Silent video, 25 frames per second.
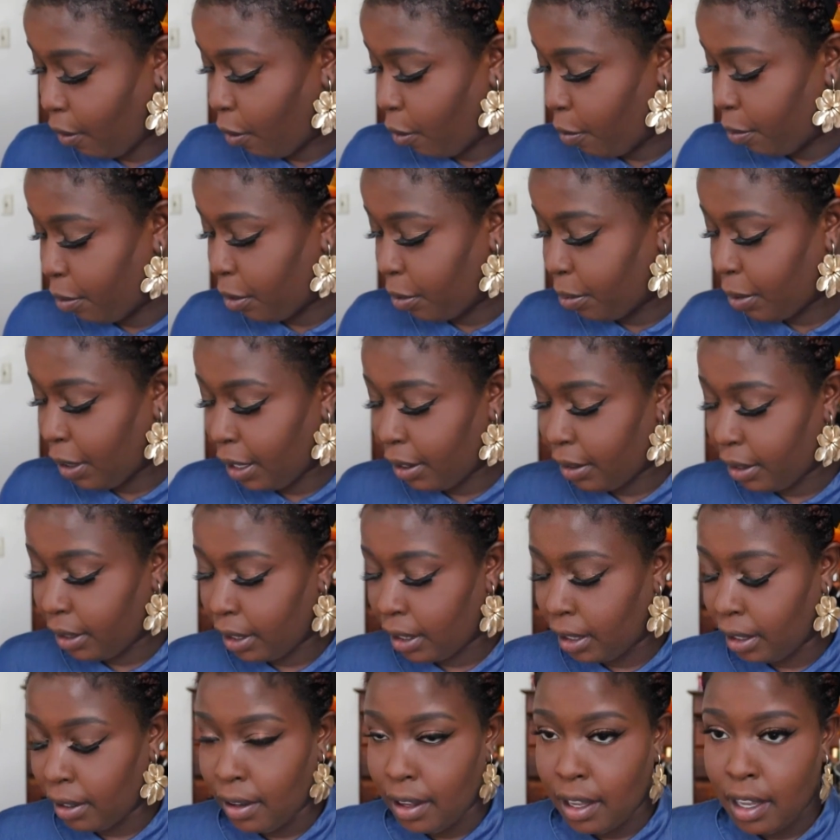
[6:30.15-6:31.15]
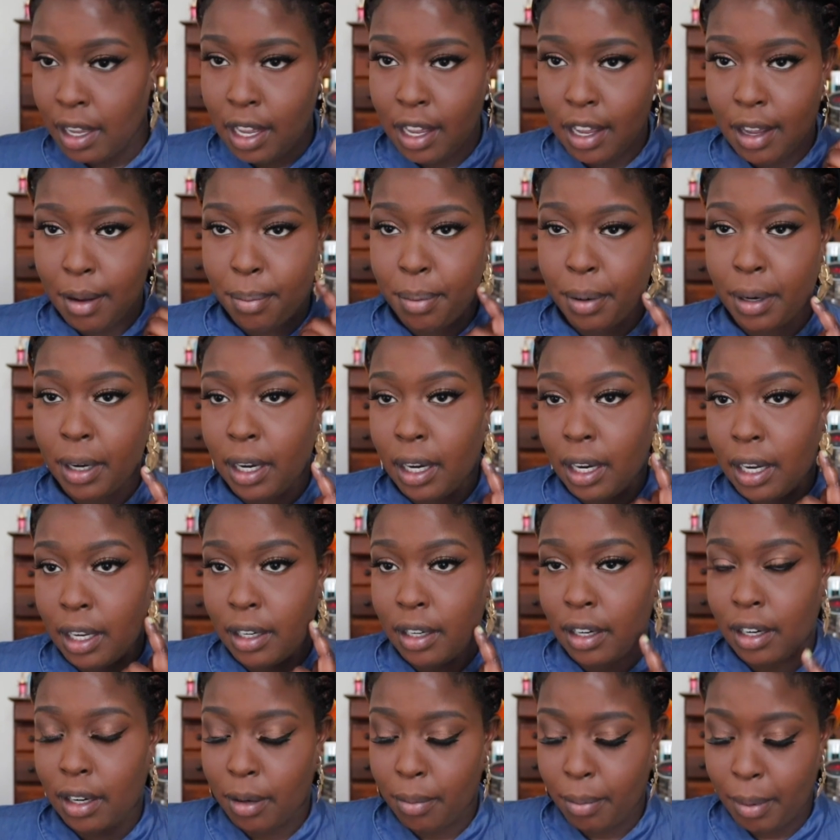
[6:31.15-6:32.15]
Opal powder and put
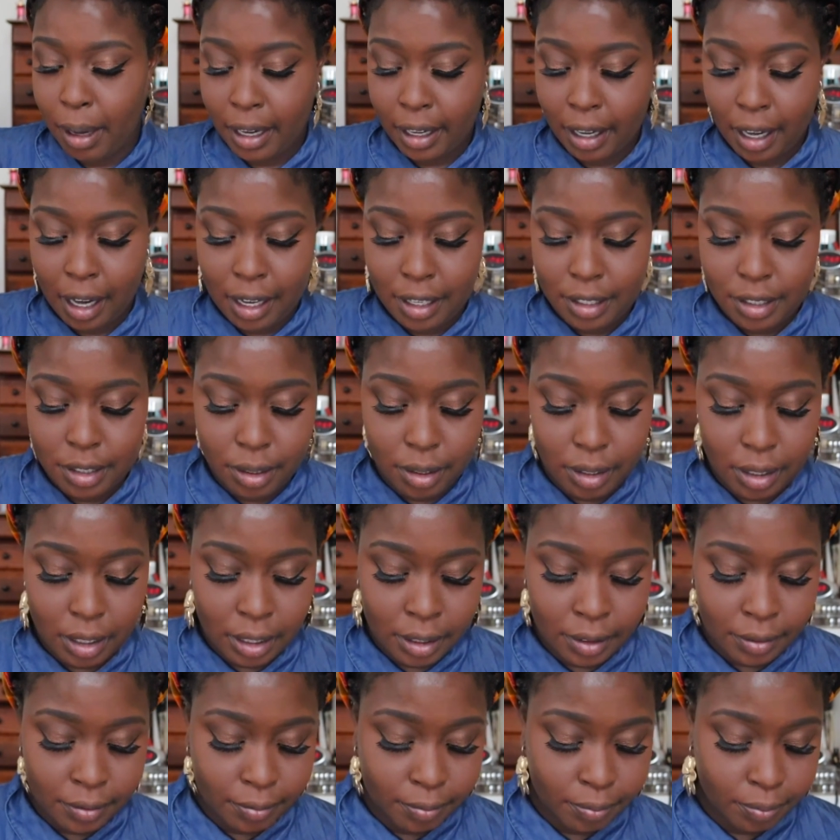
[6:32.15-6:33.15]
under my contour